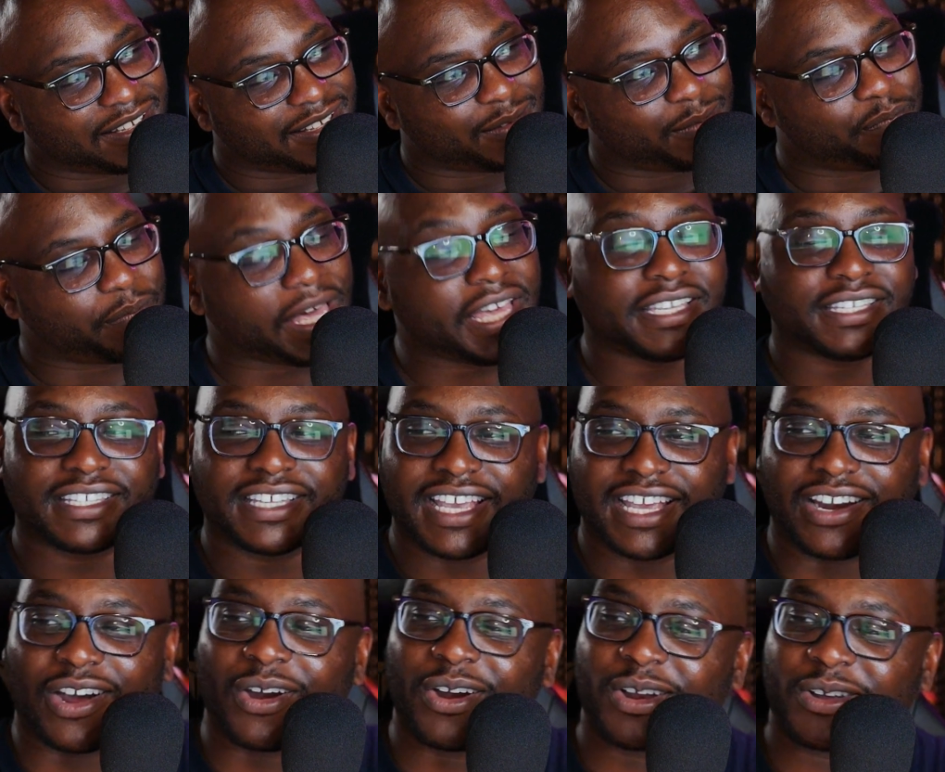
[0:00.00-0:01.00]
Peaceland
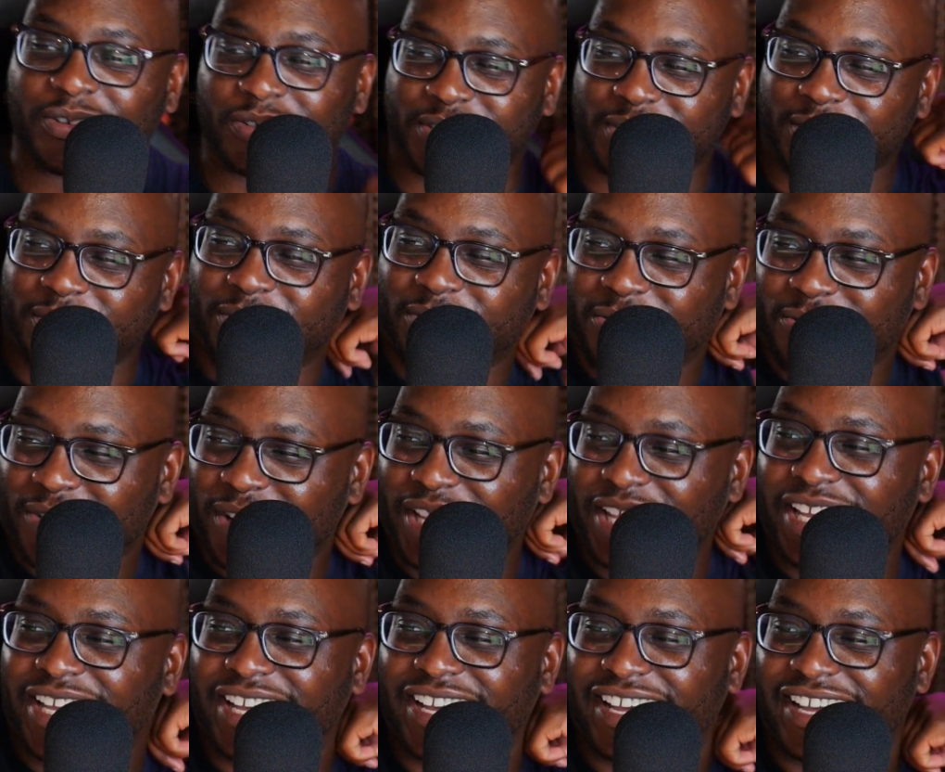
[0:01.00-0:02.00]
arc was really
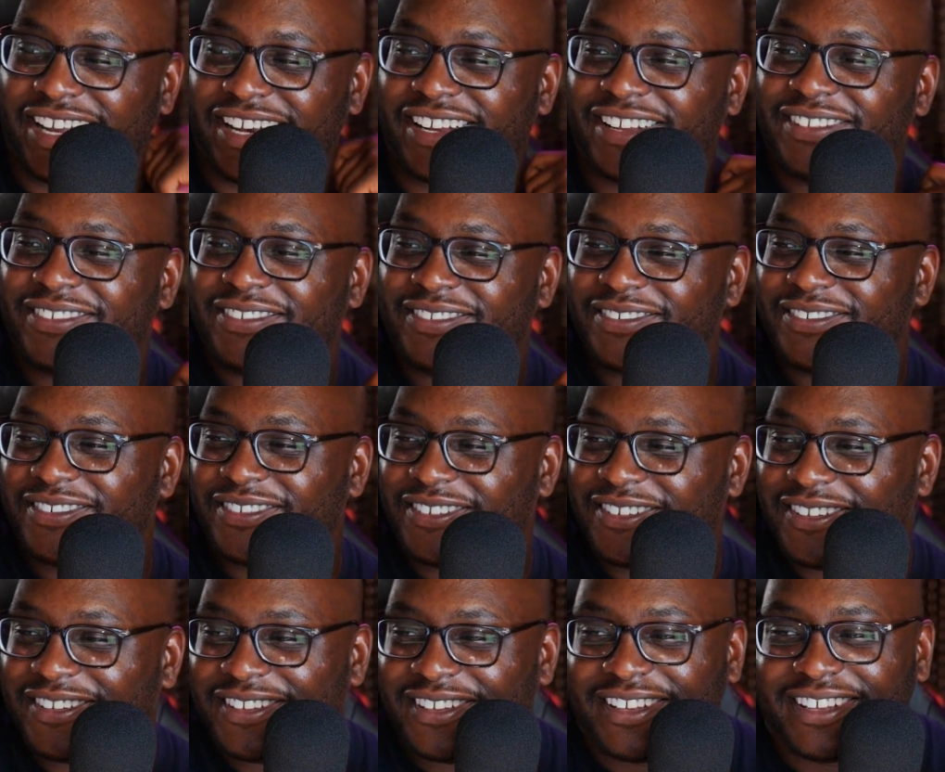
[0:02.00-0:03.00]
good.
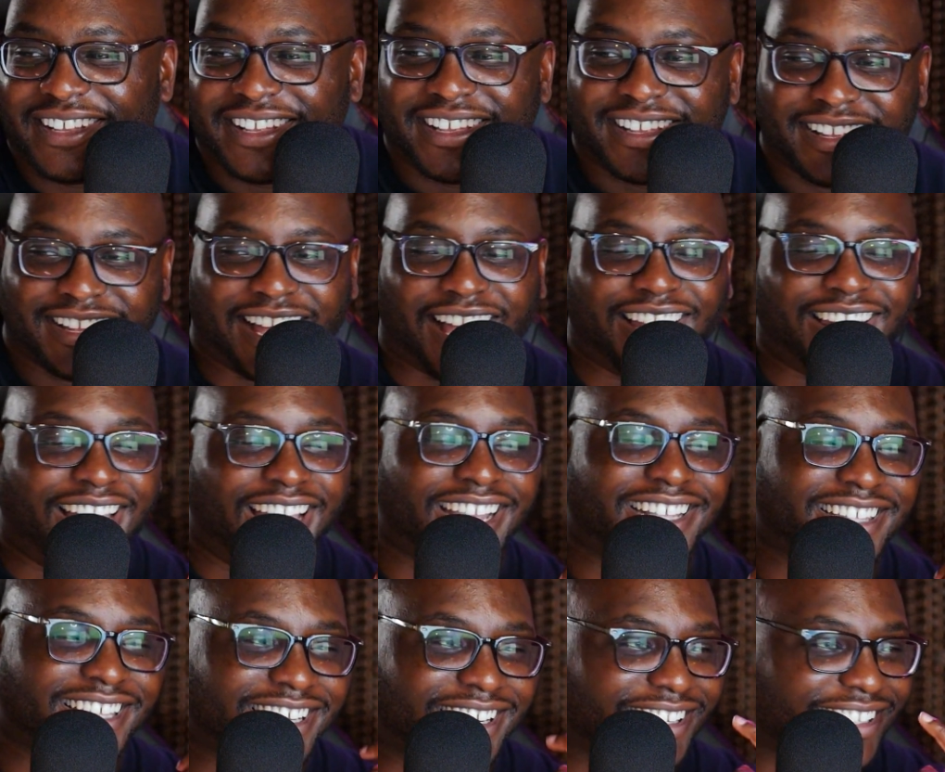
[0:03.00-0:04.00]
I liked
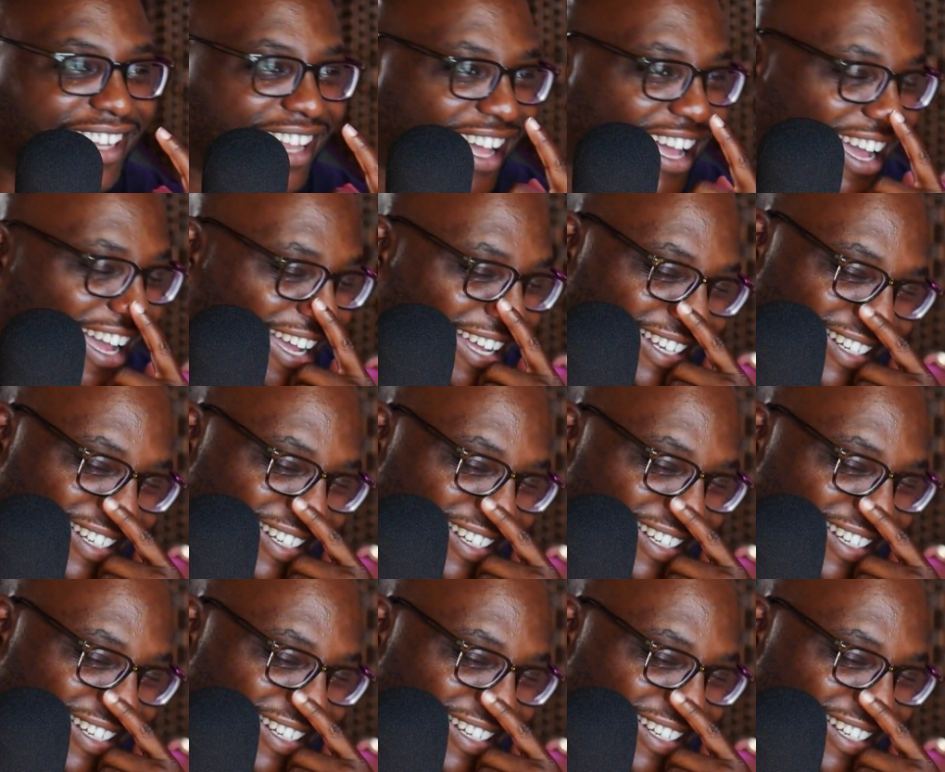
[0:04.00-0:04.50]
it a lot.